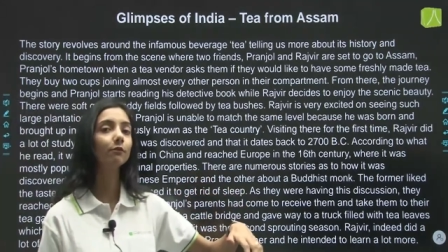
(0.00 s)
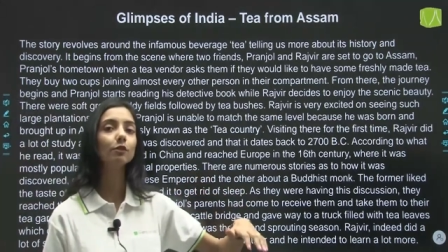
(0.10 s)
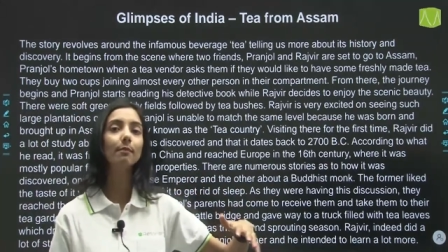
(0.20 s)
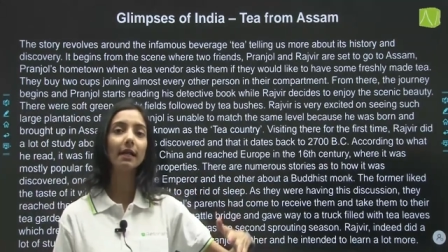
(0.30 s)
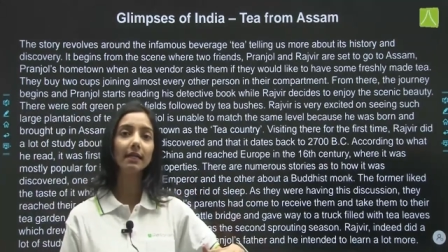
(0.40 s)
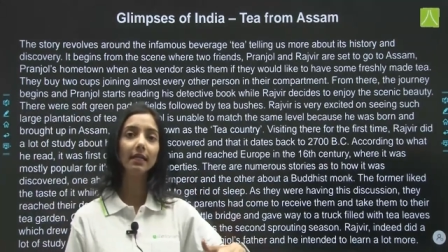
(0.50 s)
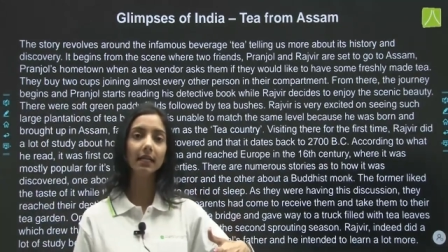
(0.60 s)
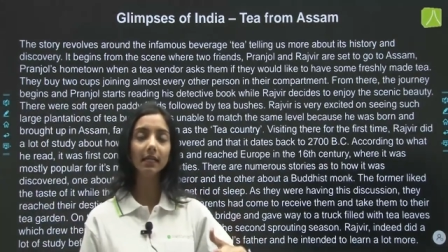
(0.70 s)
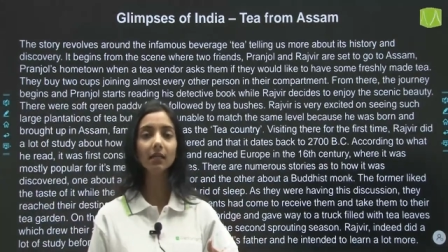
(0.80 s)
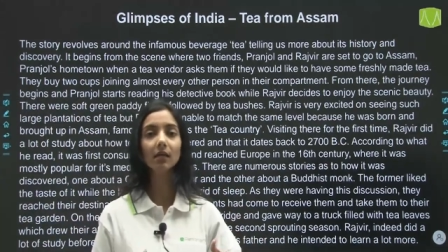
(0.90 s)
he was
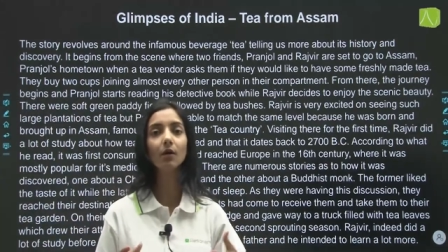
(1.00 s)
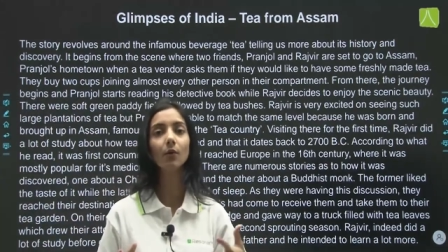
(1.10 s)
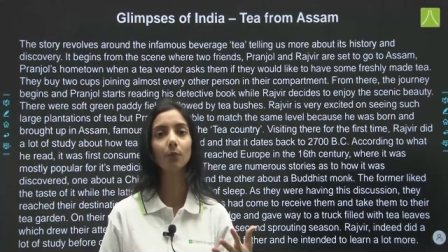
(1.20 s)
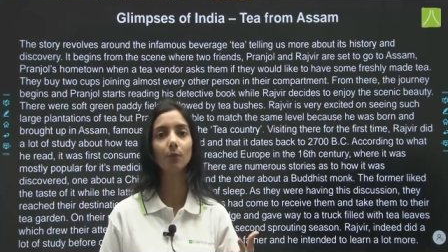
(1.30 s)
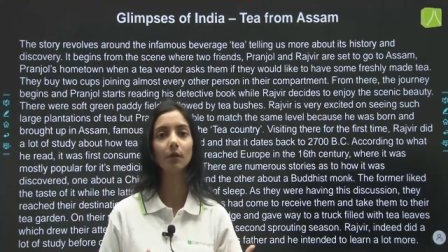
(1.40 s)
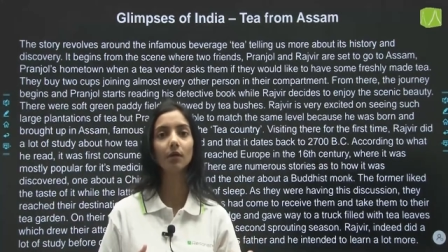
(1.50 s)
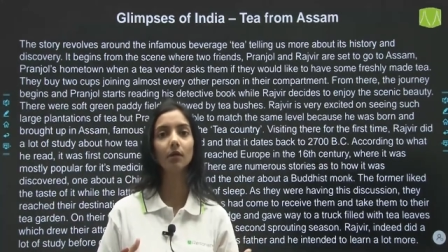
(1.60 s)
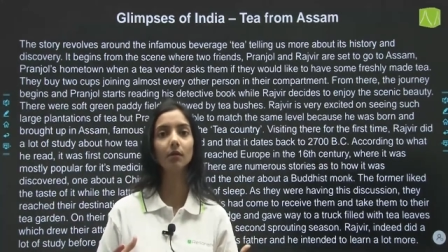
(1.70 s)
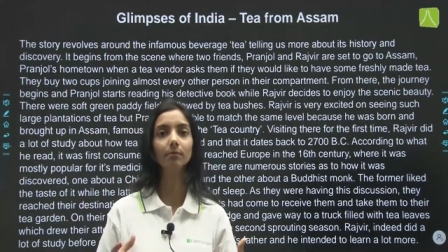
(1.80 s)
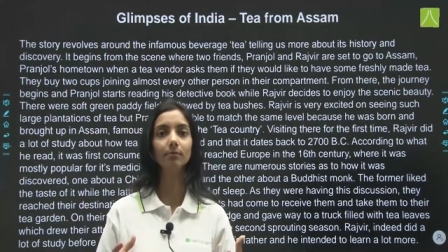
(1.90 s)
meditating,
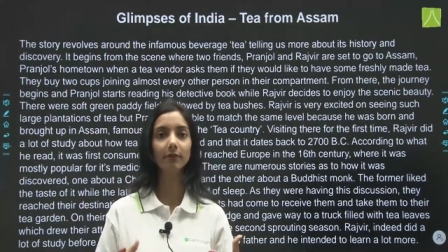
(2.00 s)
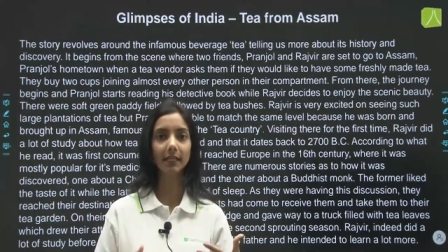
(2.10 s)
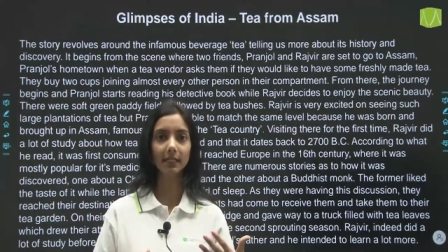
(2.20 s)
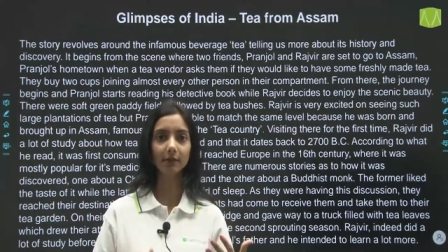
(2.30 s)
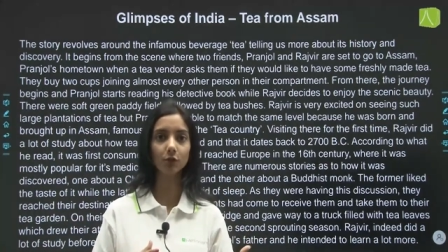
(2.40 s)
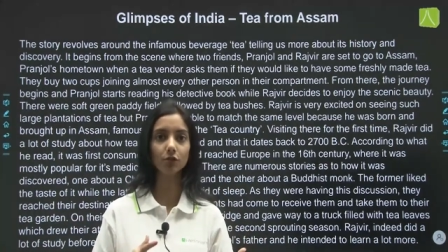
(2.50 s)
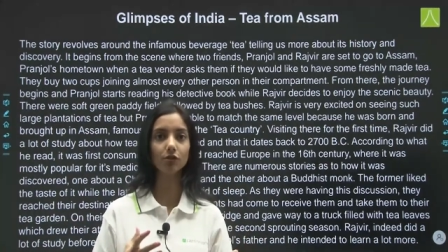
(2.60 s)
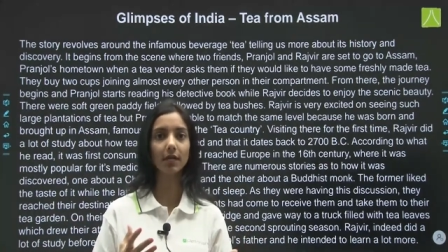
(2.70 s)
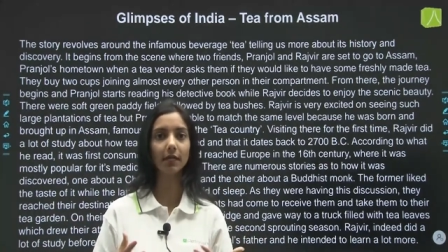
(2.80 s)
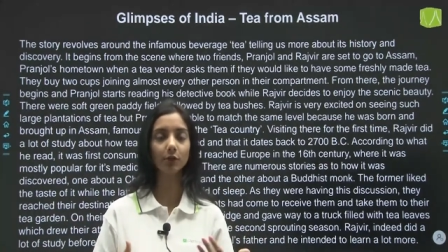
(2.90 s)
uh, when he was
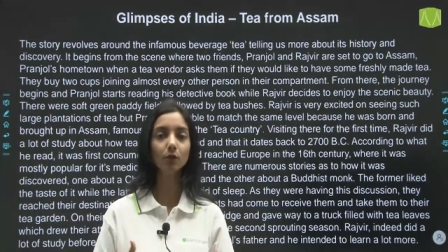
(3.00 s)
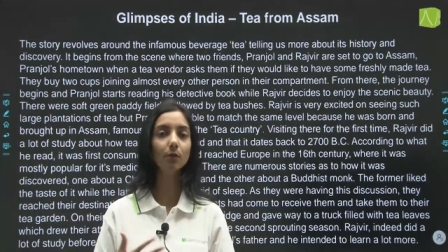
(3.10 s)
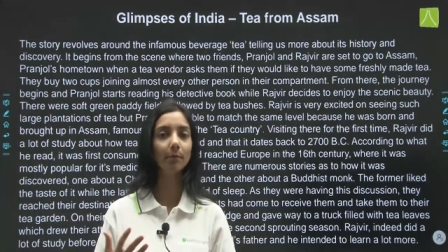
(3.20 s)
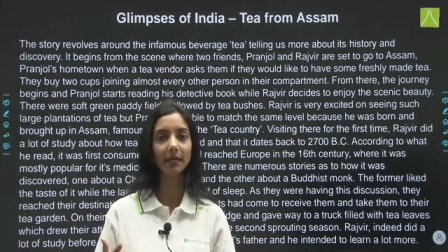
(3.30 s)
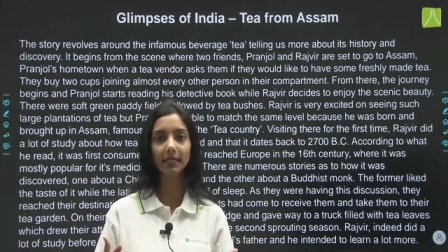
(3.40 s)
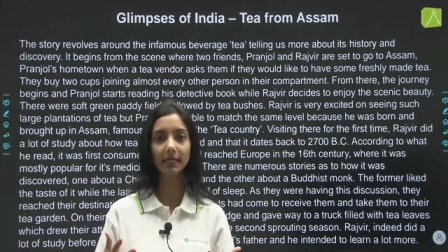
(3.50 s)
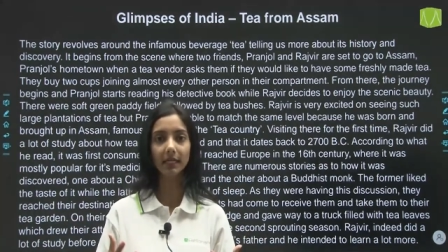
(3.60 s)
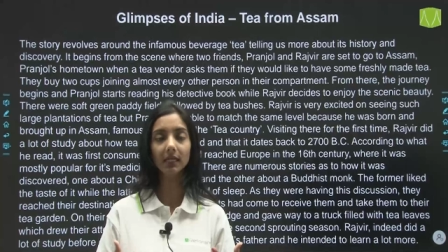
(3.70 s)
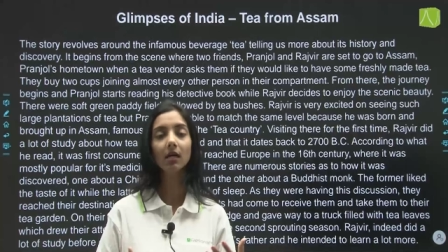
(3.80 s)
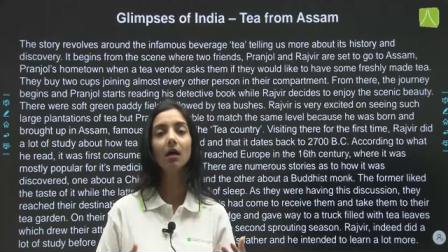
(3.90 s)
trying to
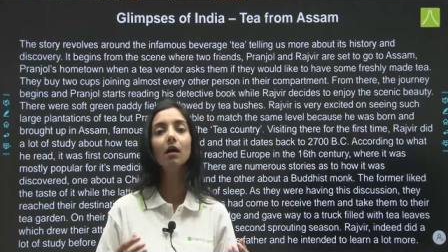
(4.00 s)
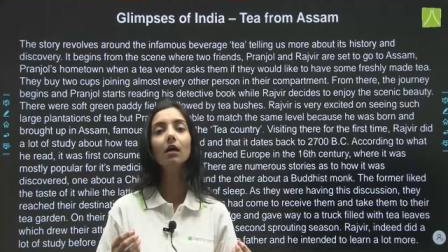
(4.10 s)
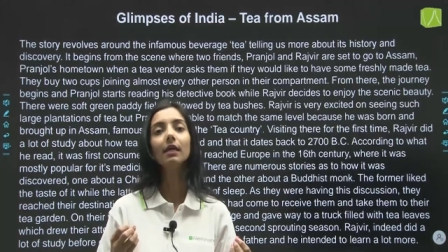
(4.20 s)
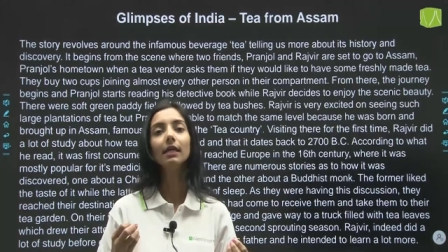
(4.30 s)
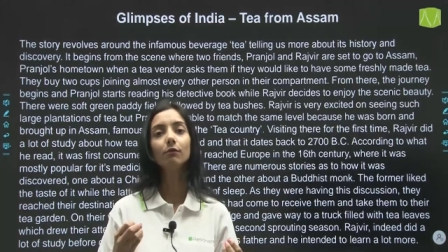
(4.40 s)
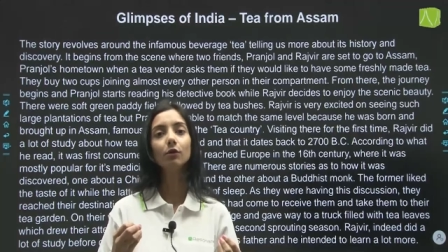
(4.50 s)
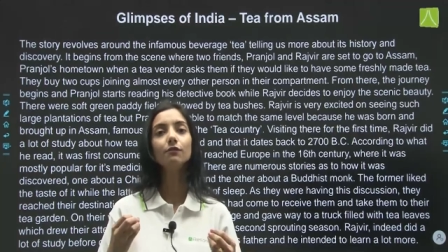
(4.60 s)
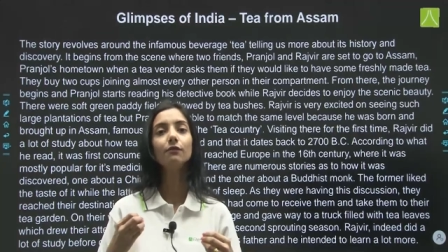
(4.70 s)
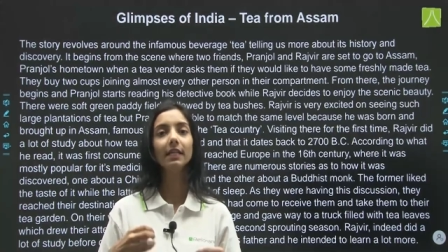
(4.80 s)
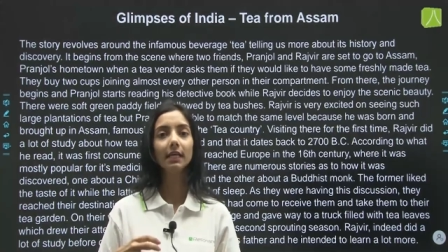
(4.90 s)
meditate, he
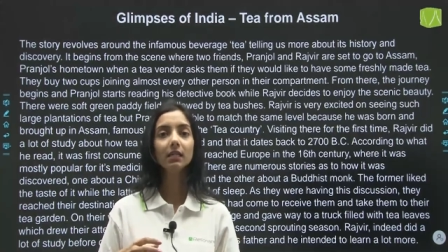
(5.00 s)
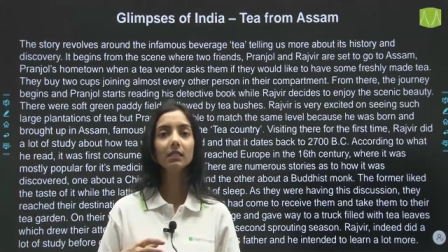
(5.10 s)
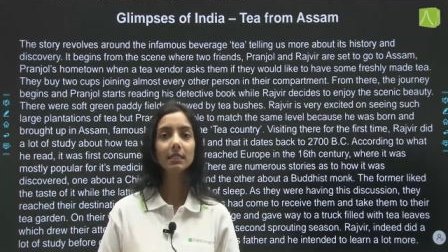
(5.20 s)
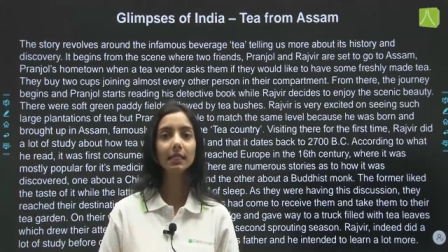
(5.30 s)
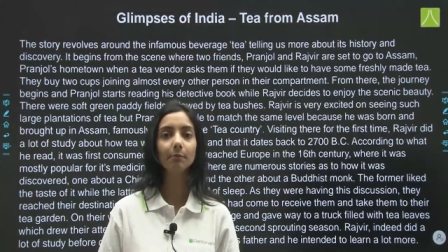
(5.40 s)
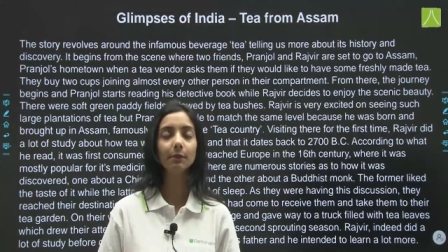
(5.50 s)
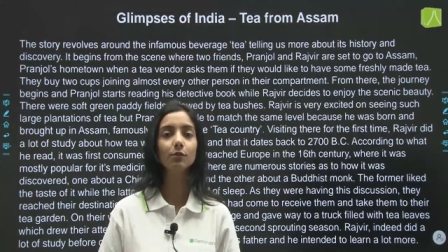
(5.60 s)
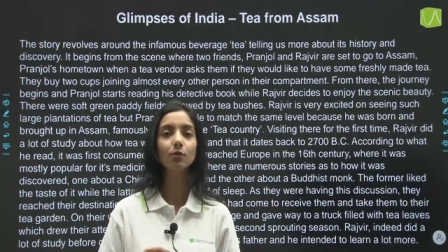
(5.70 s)
was feeling sleepy.